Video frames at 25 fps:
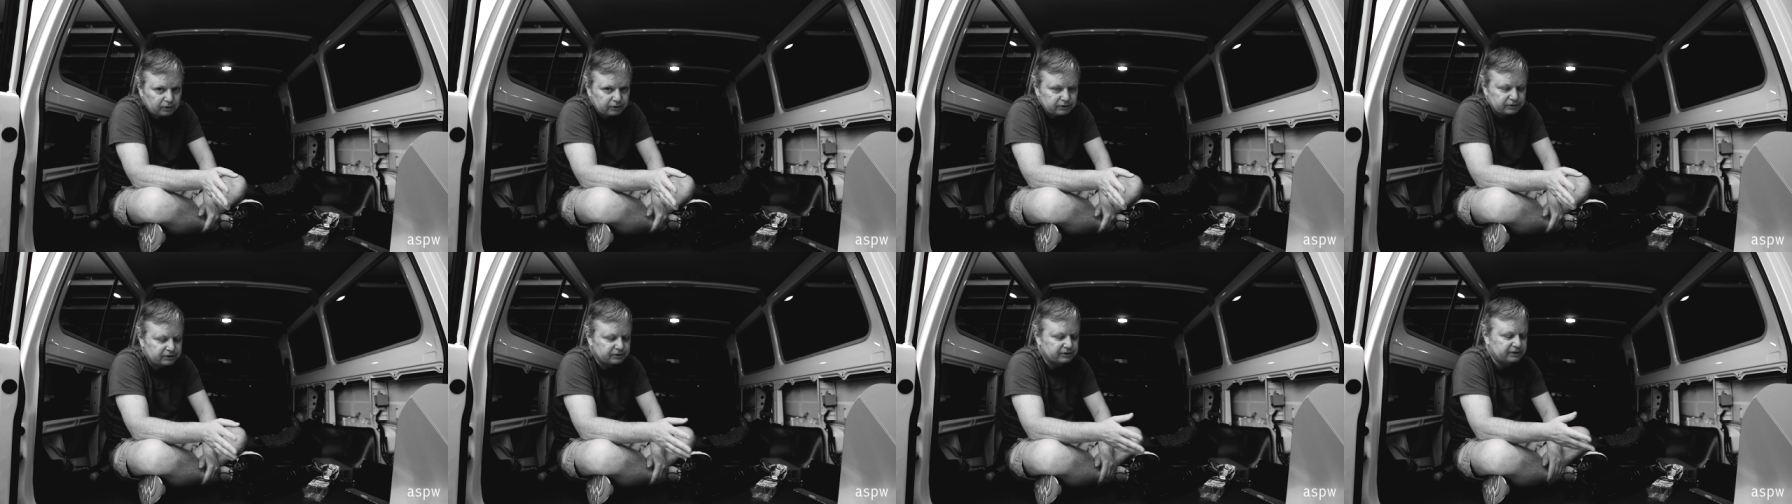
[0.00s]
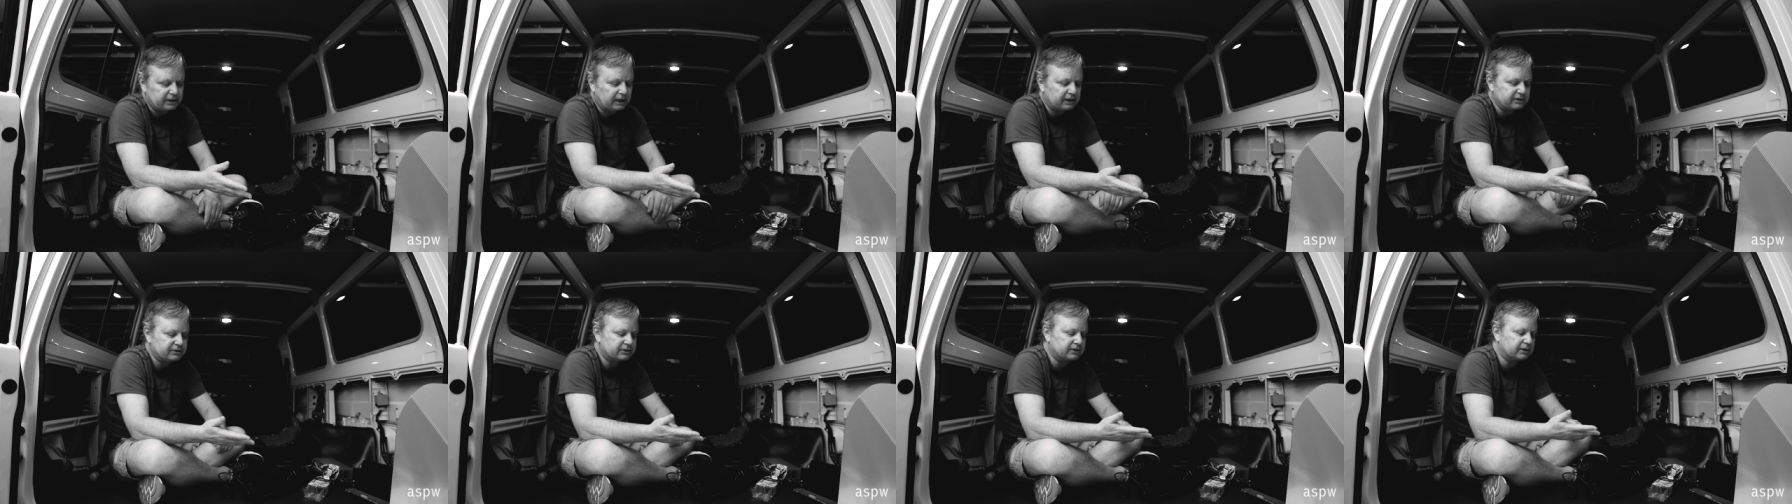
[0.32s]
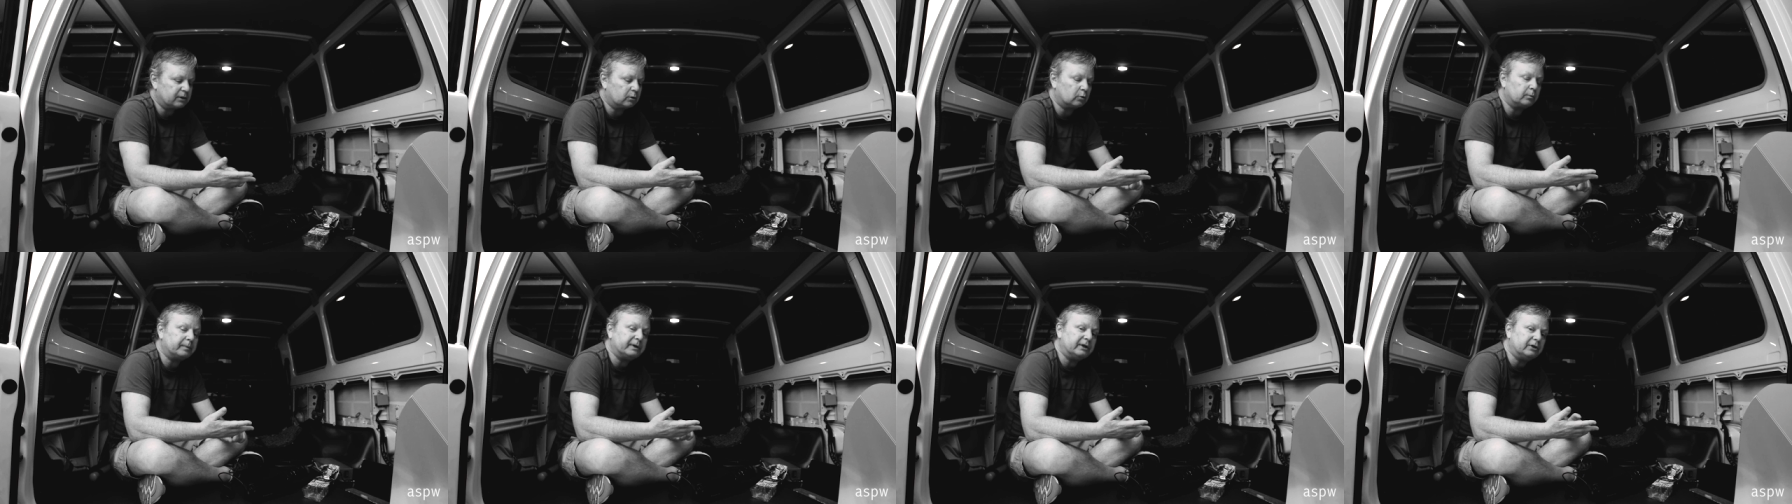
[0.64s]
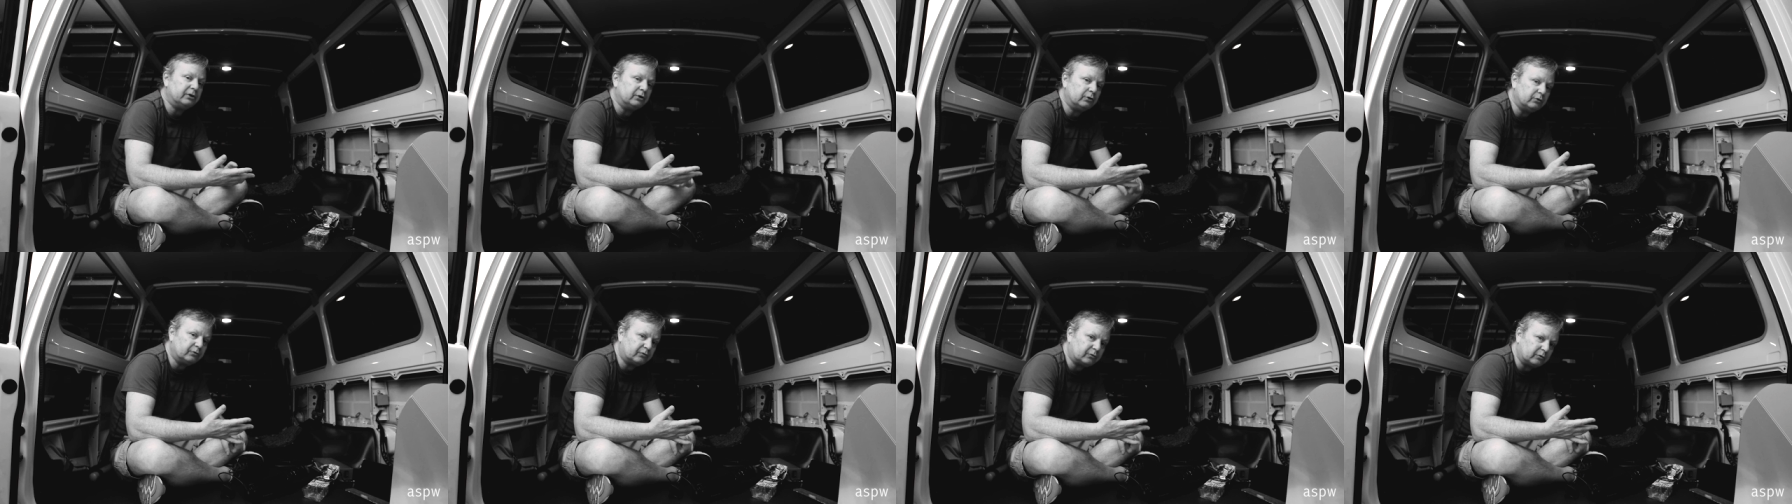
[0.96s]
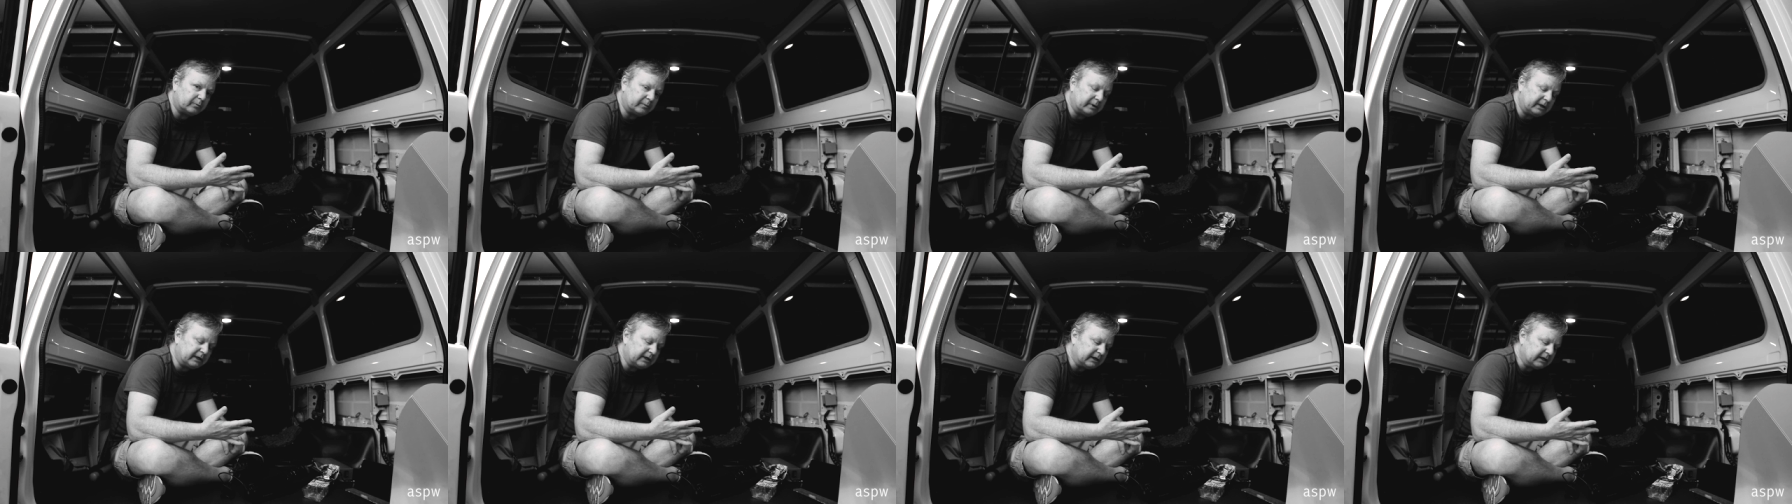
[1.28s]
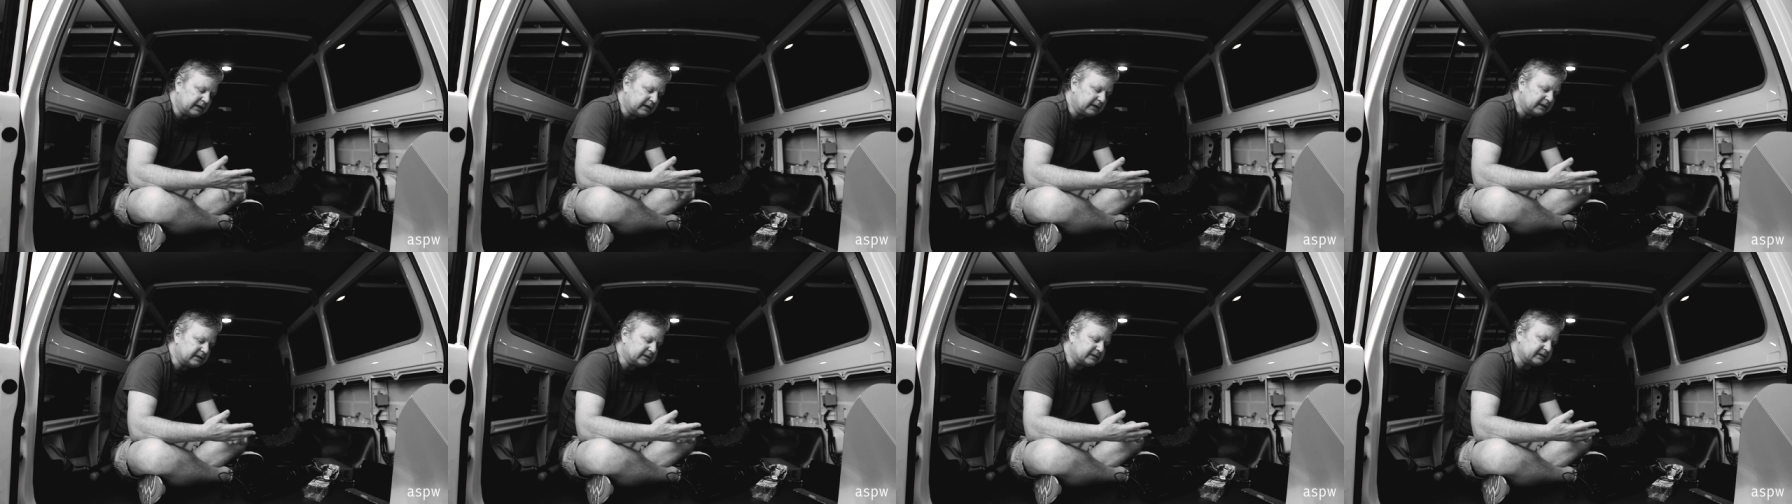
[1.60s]
So Tanzania will be new for me.
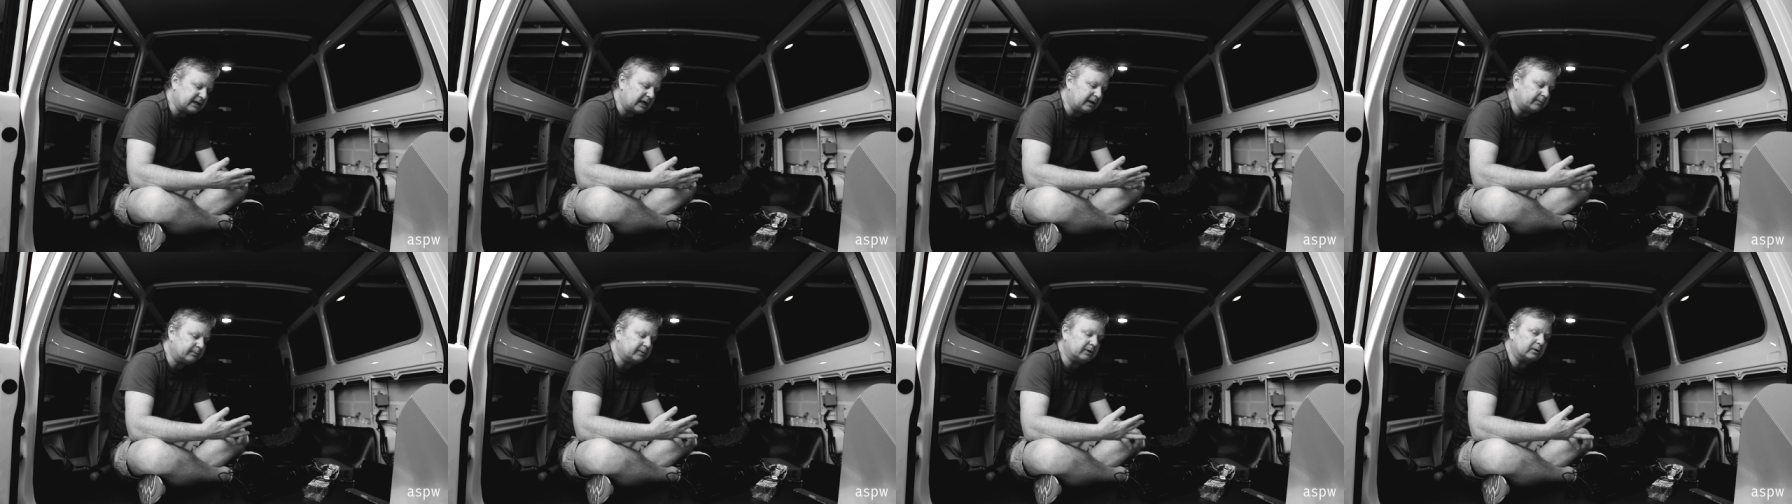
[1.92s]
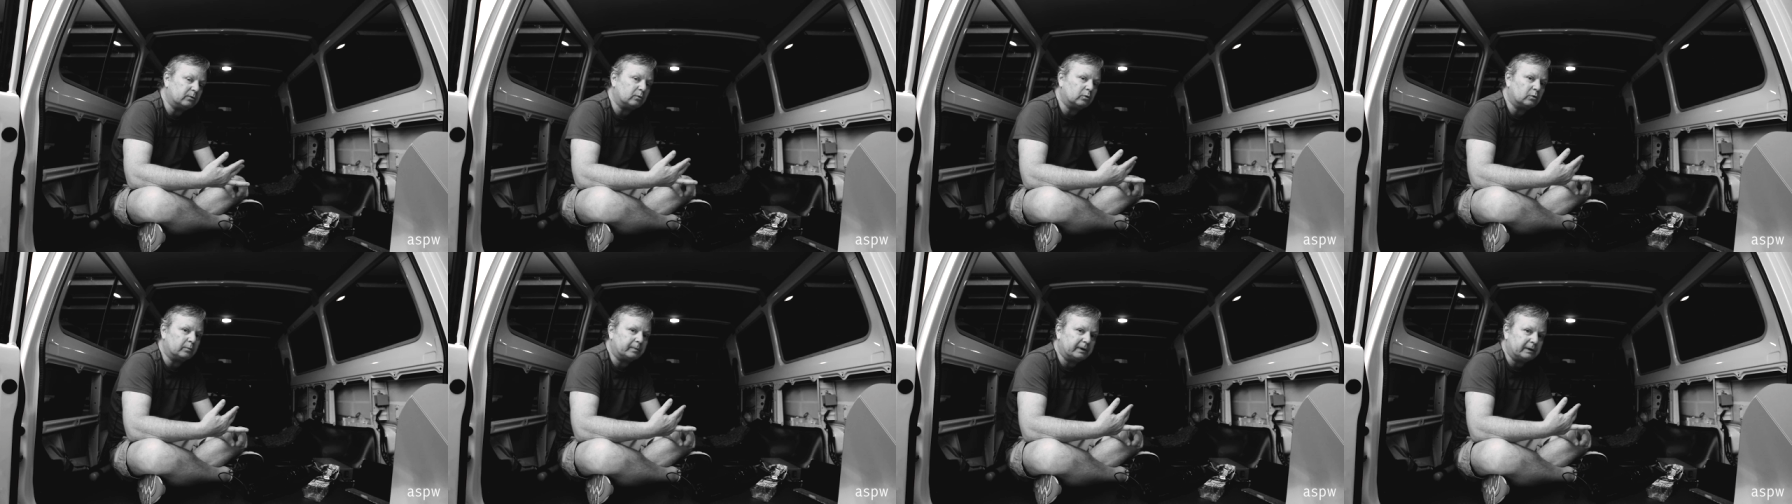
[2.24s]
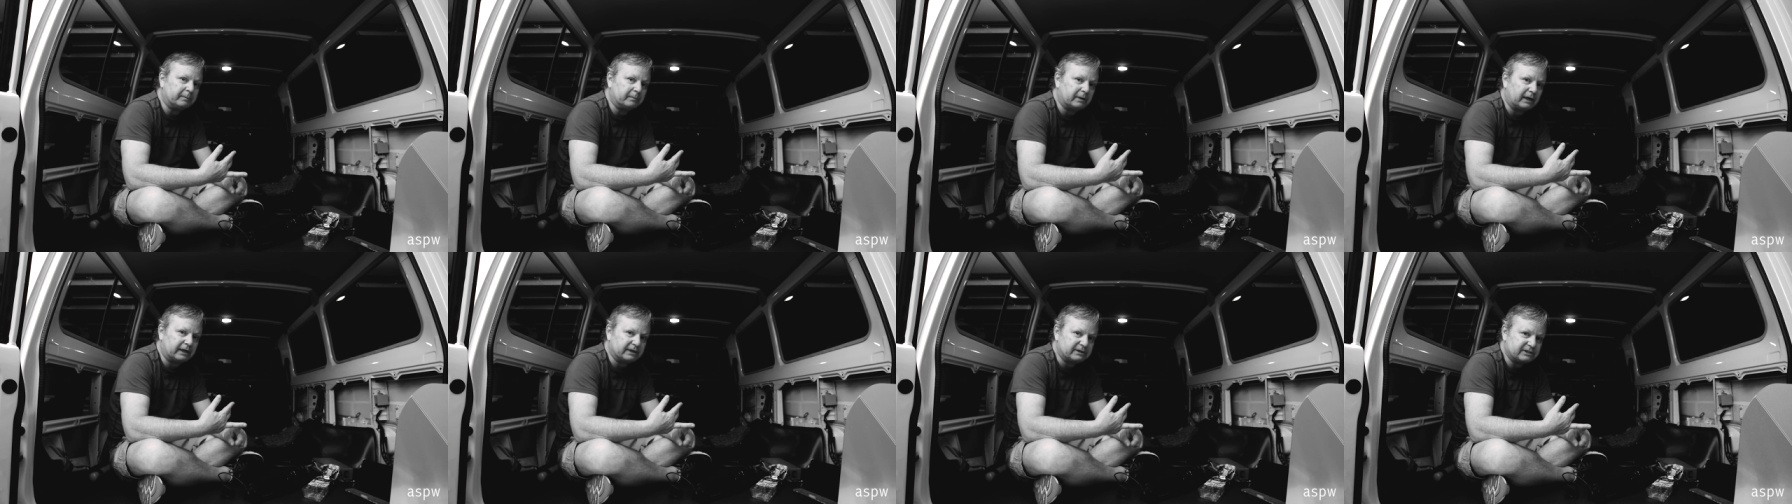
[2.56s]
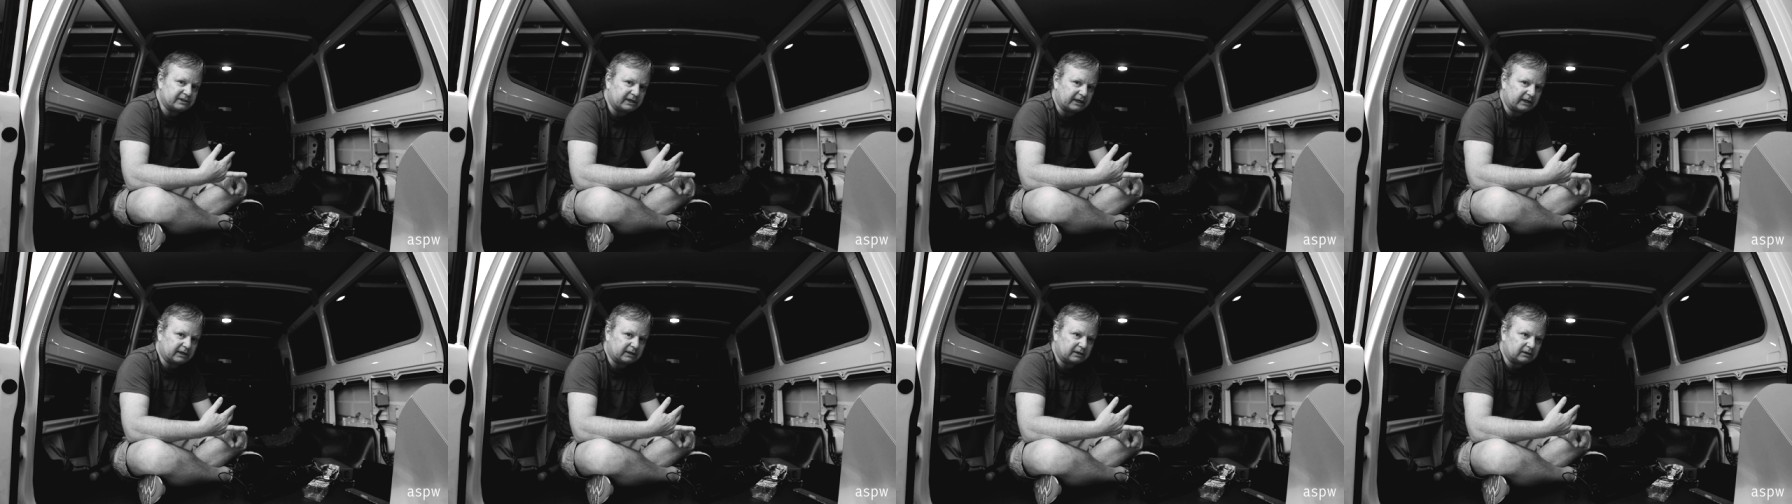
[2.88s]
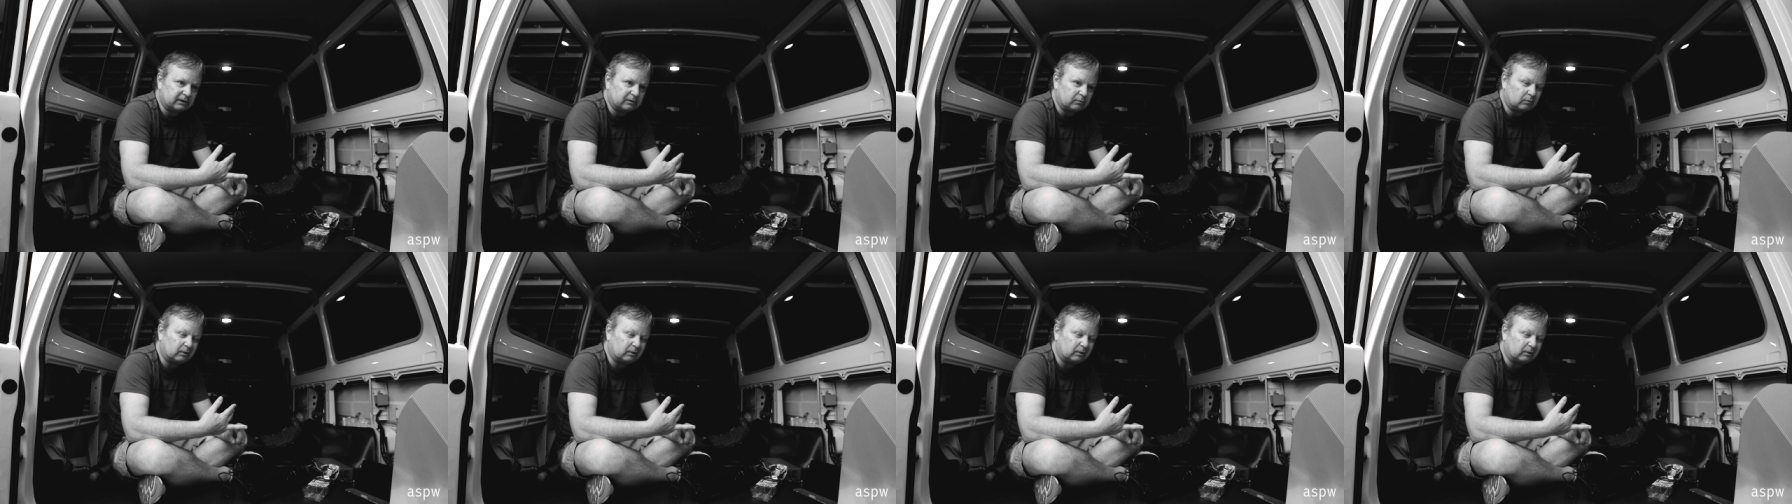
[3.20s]
Zambia will be my second,